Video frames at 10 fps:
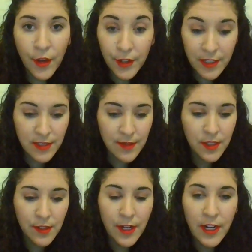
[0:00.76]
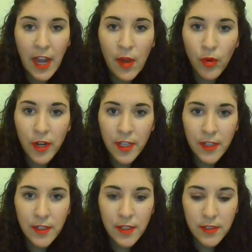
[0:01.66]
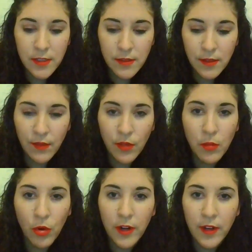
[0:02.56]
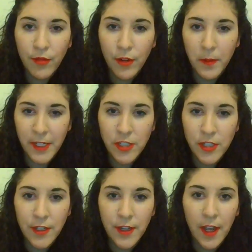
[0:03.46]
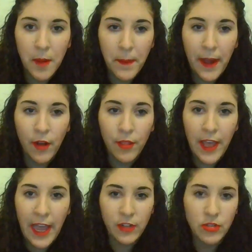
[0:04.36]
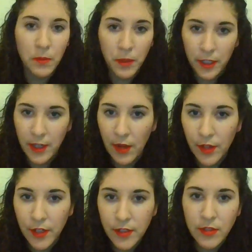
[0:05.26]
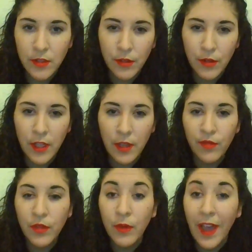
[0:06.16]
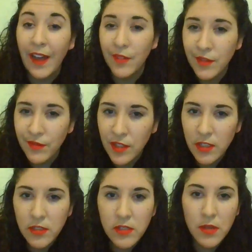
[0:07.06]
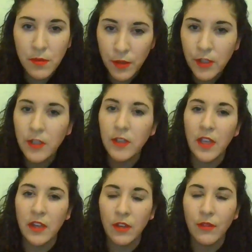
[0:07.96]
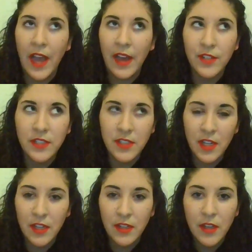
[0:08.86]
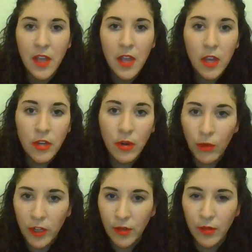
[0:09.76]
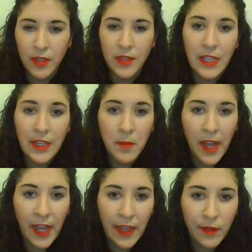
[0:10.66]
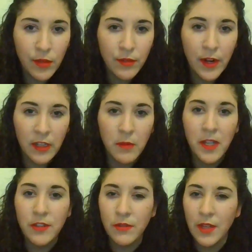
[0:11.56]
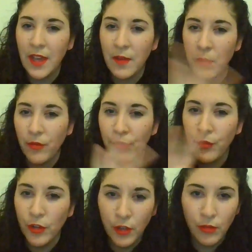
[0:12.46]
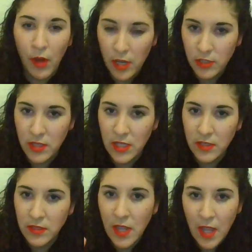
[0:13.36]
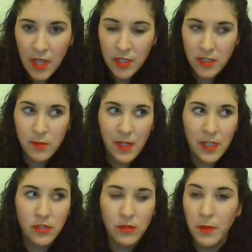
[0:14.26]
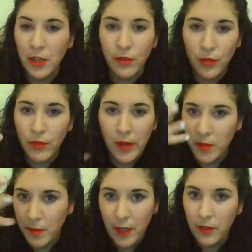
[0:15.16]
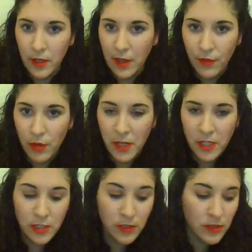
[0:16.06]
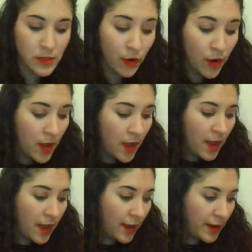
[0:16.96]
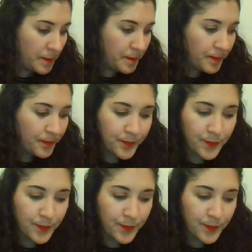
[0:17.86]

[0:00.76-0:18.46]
Okay, seventh grade, I wanted to give you more information about the actual book cover. So if you haven't finished the book and you haven't done your work with theme, I would recommend doing that before you watch this, just because you'll be overwhelmed by all the information. So um,